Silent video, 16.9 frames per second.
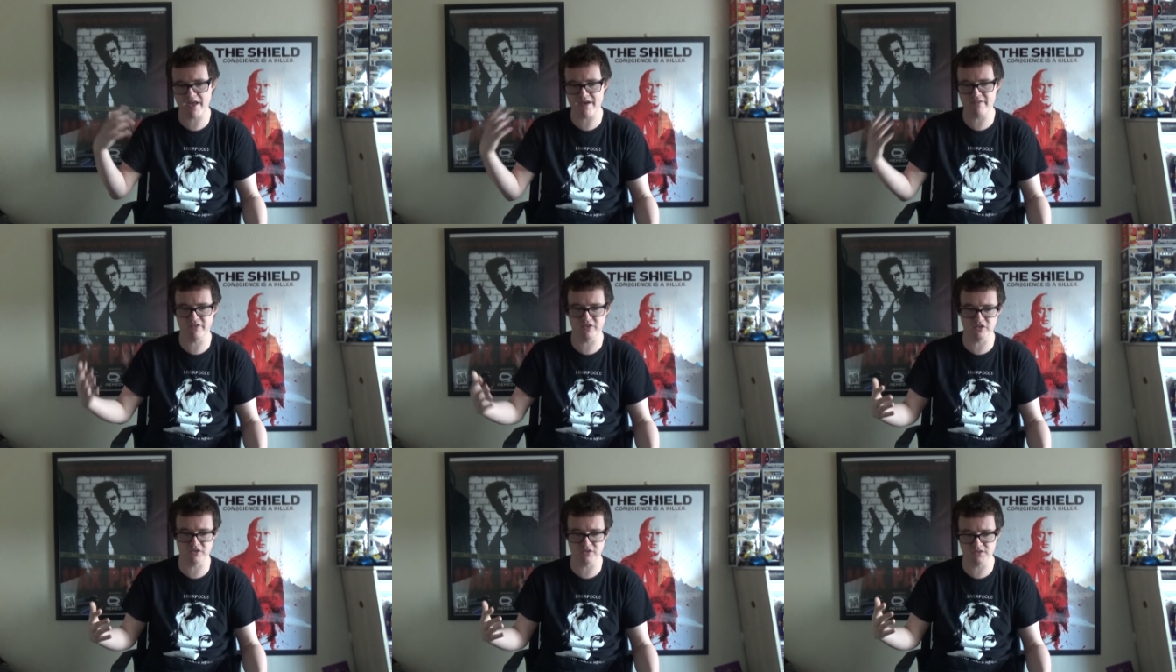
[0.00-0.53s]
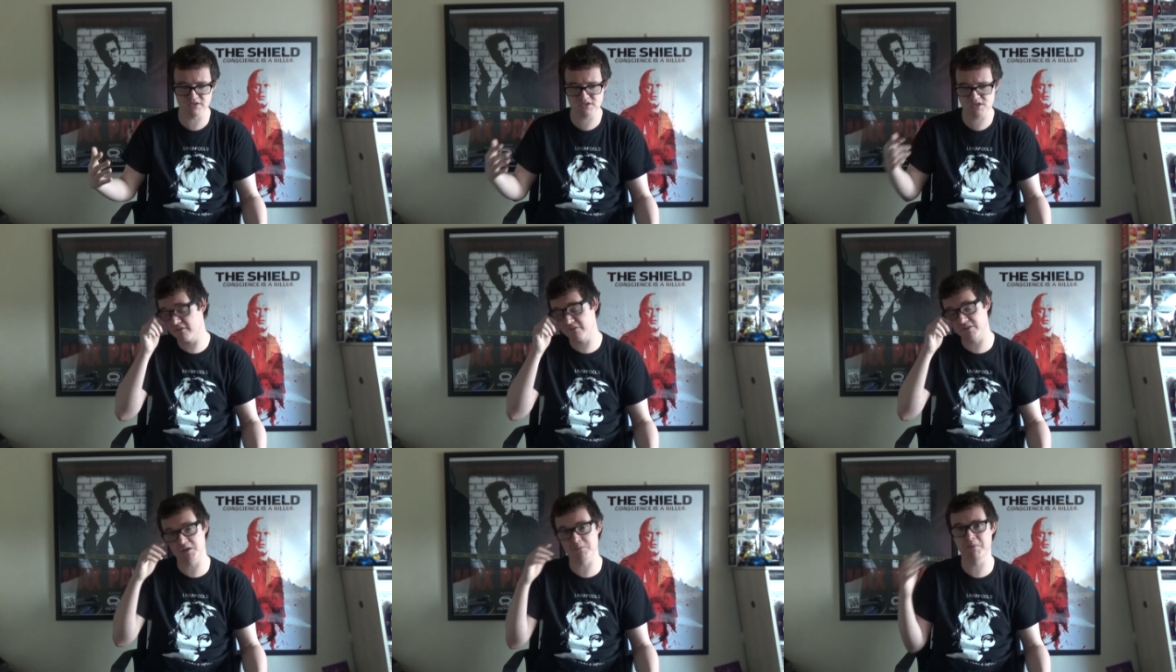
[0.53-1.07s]
evidence
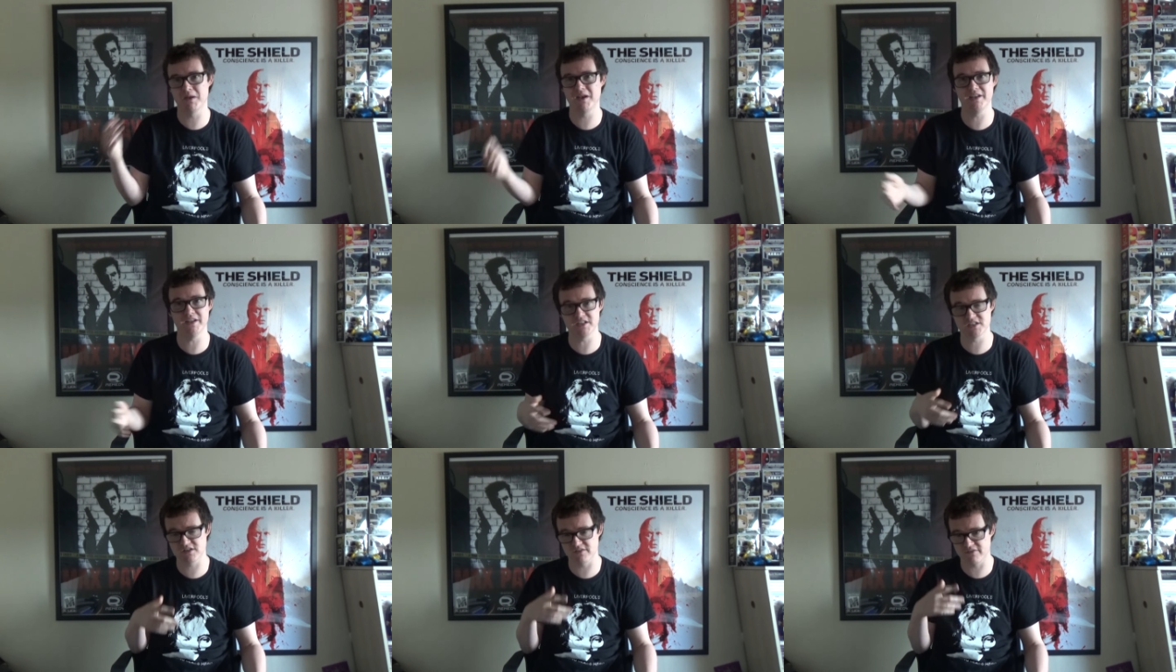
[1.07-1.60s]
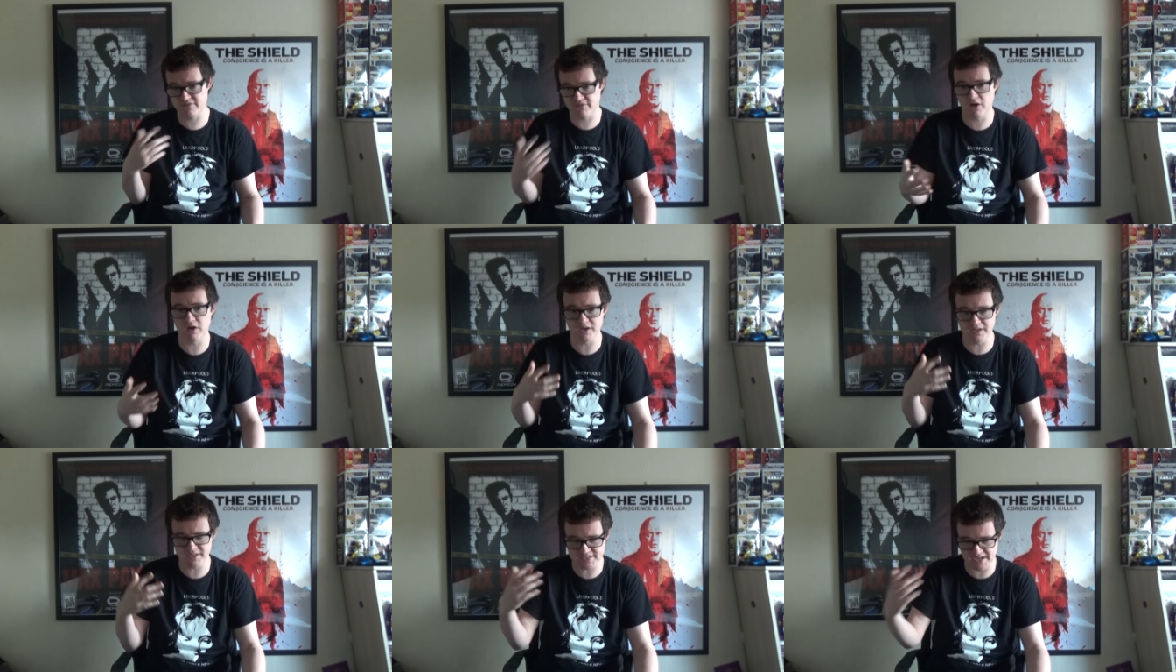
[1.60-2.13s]
for the police to
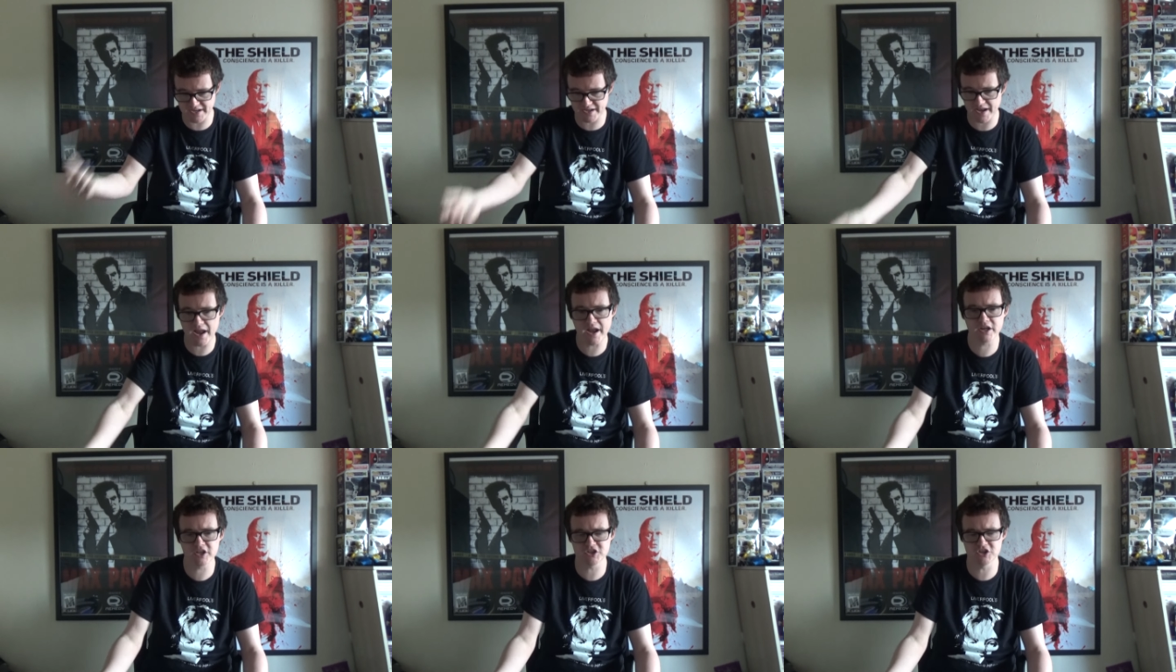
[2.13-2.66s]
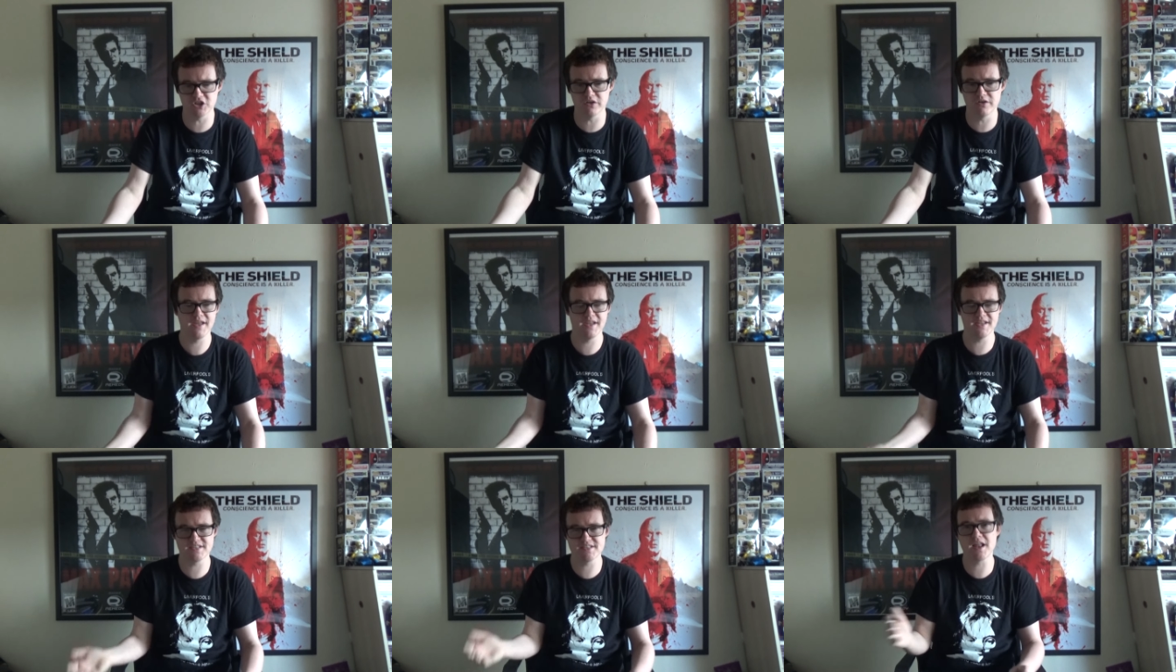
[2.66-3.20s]
finally take action
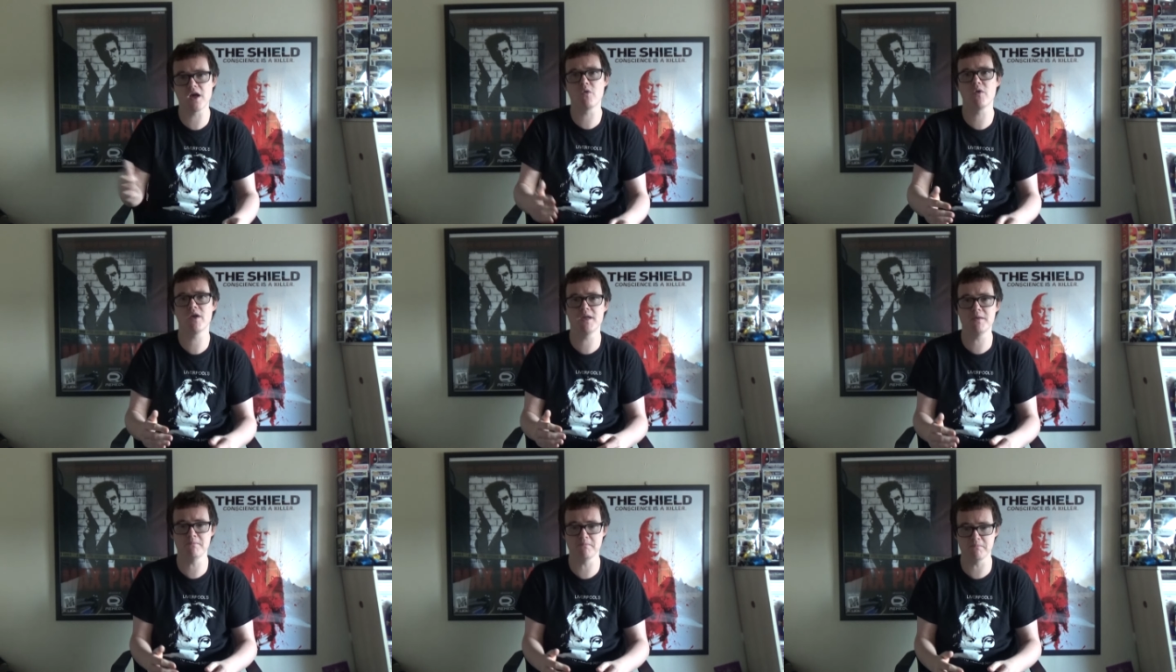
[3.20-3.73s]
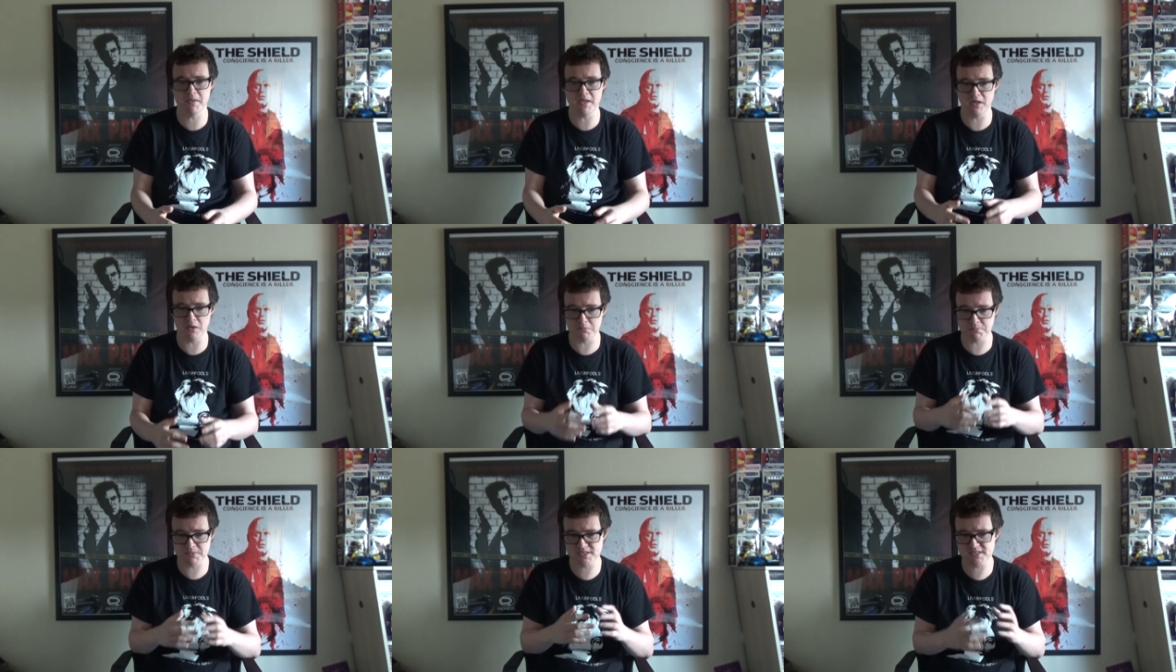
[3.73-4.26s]
is now him being
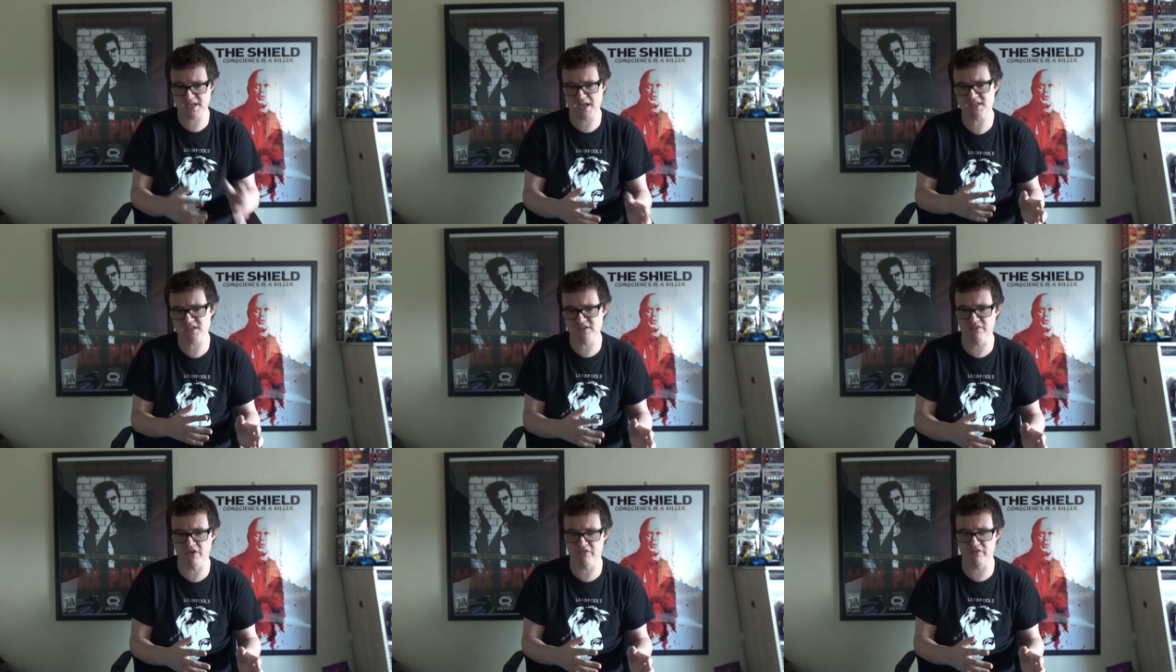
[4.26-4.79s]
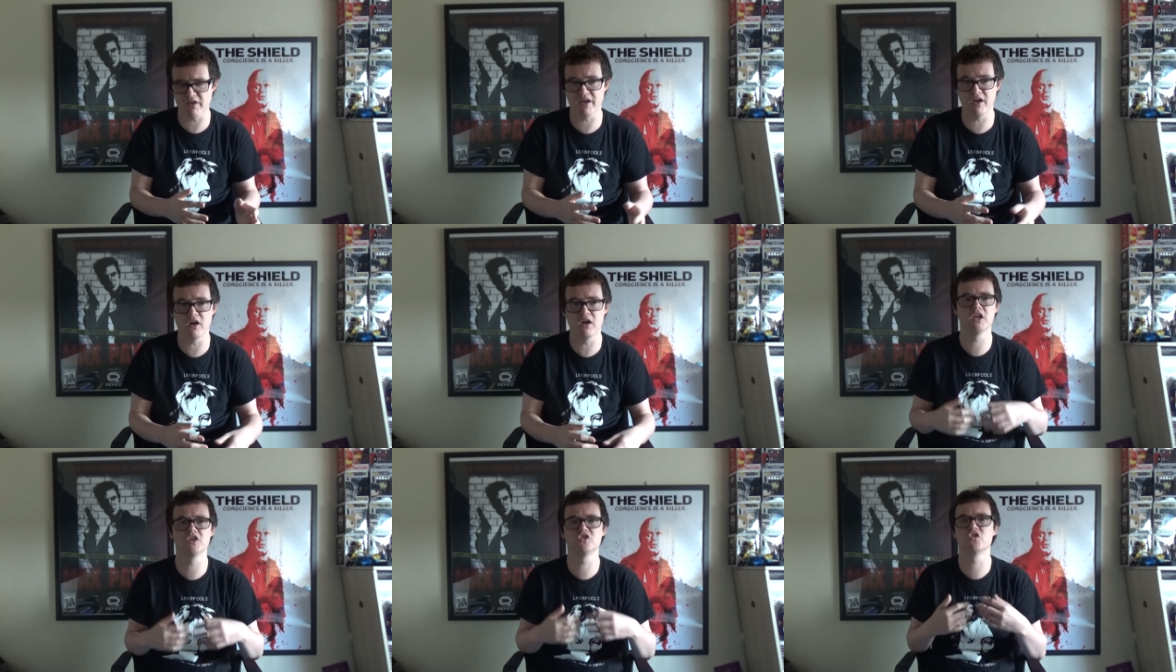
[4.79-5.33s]
obsessive over
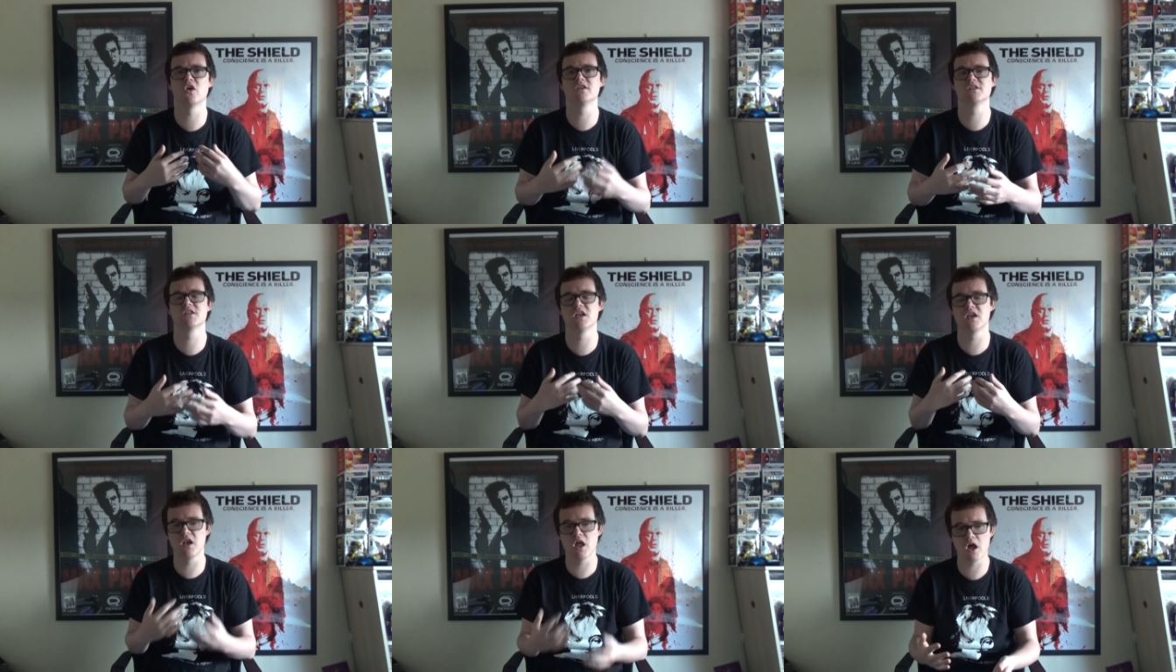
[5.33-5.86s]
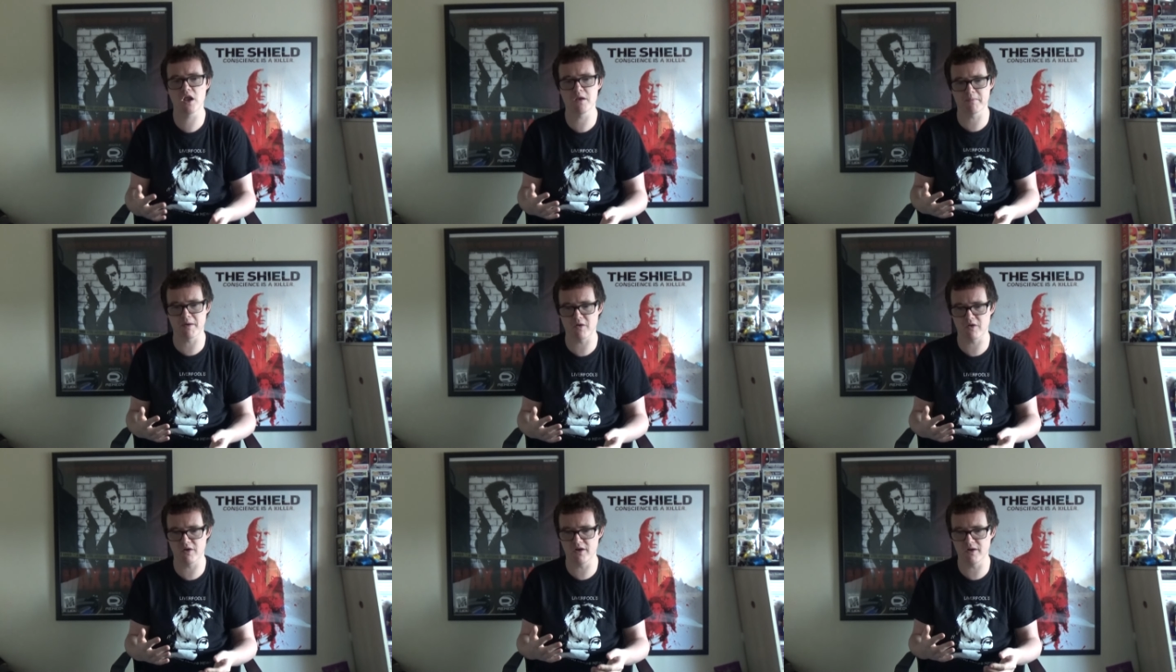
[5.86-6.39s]
her and trying to learn
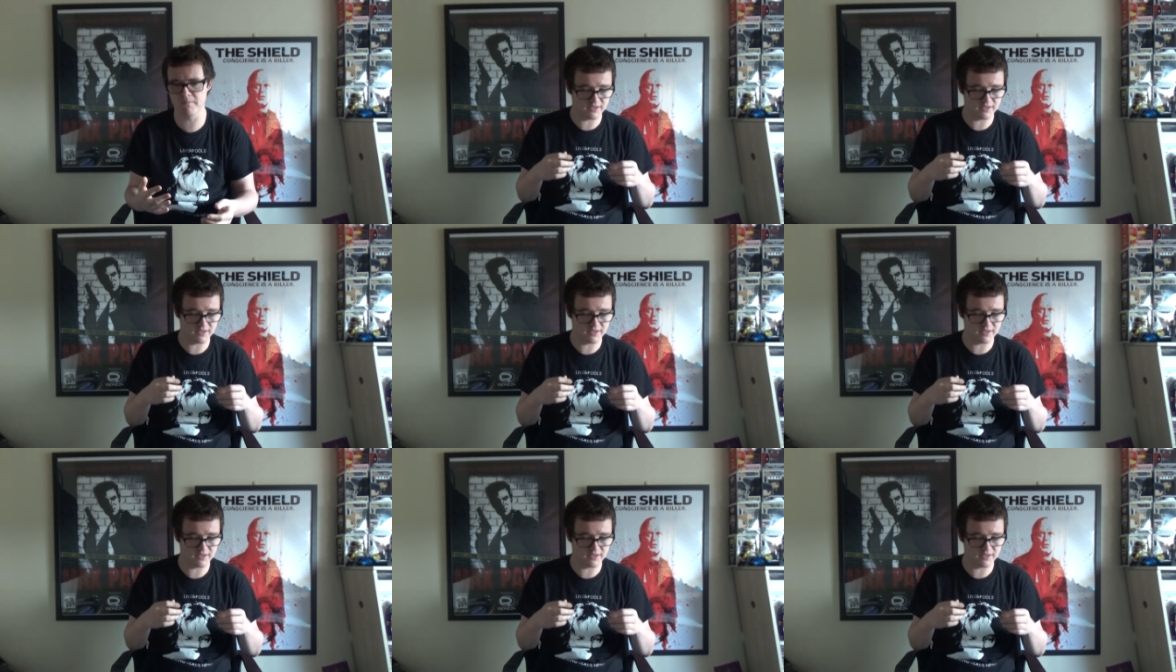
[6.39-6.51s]
about her.